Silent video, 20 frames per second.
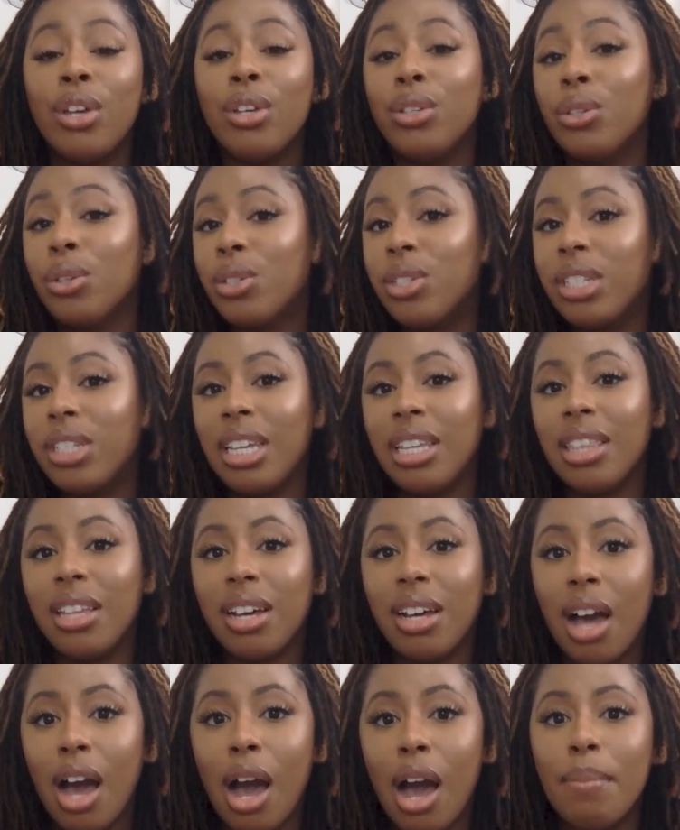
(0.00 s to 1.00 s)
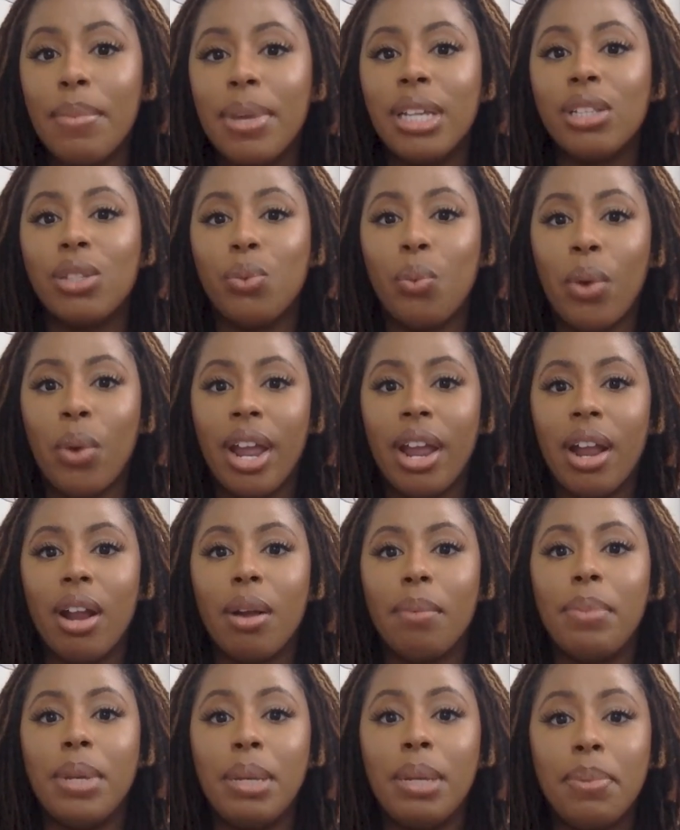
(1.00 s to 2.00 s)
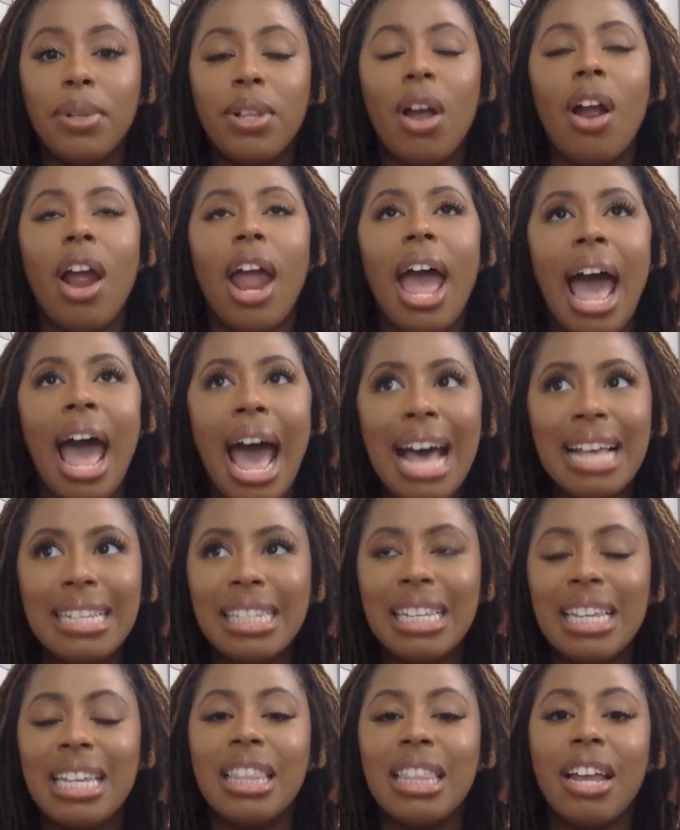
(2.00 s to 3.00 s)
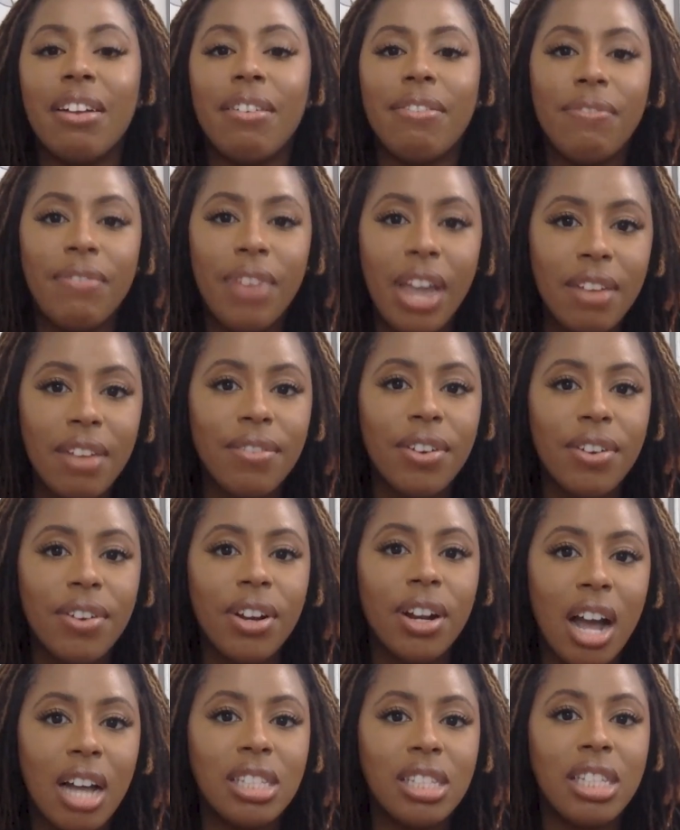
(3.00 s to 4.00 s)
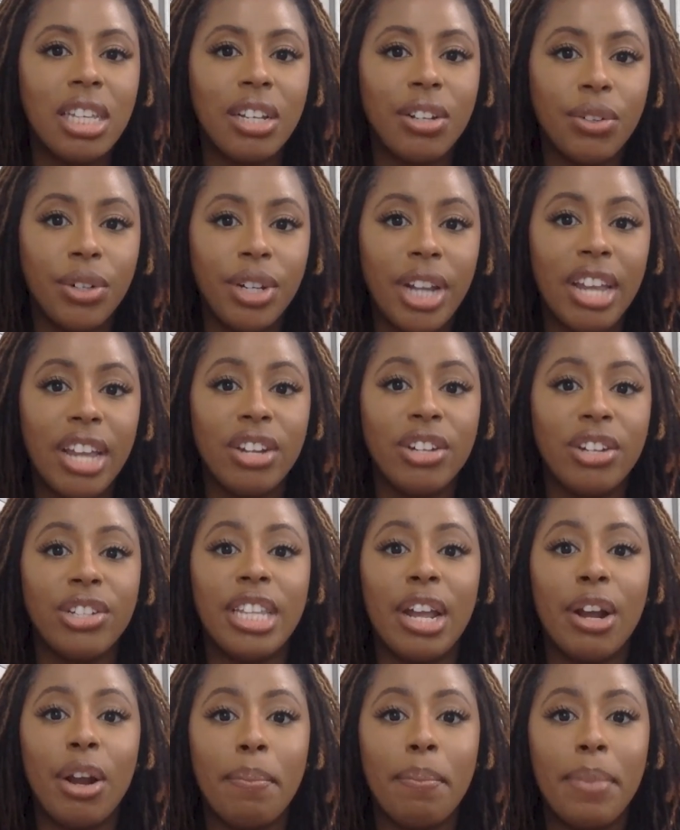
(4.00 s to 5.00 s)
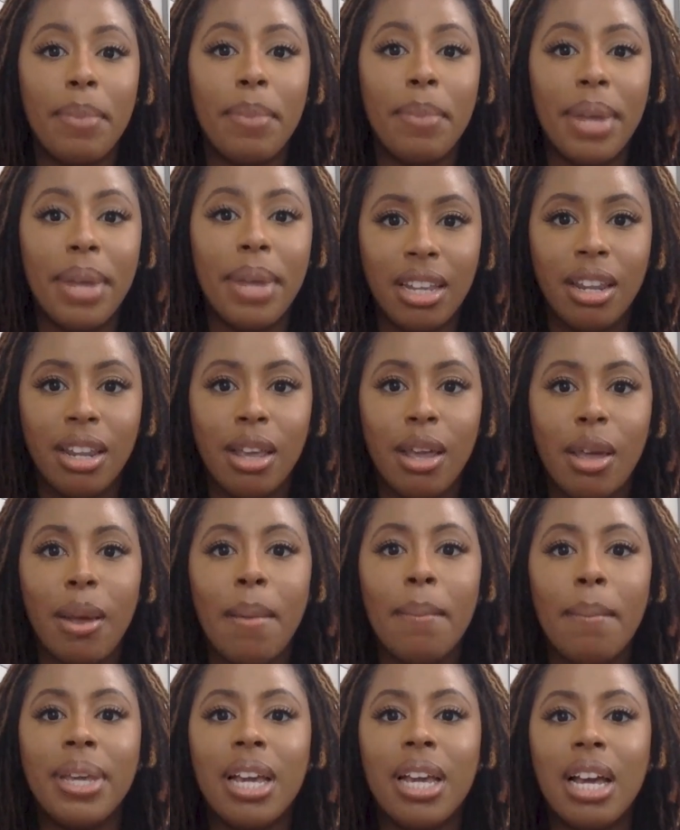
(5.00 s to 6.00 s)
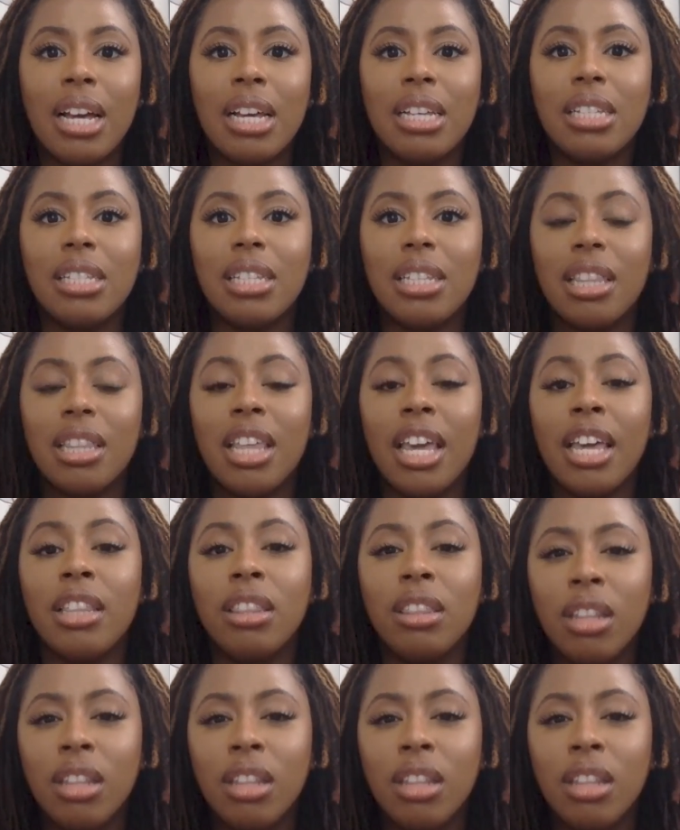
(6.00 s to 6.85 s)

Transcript: you'll see in the comments where people are asking their favorite content creators their opinion because they